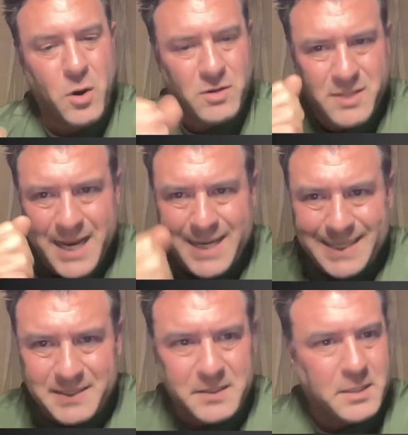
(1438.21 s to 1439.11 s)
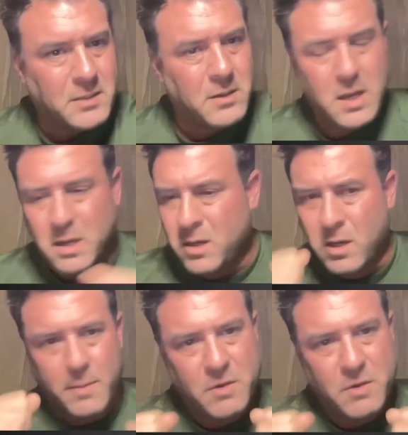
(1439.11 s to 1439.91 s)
you aren't standing still. I mean,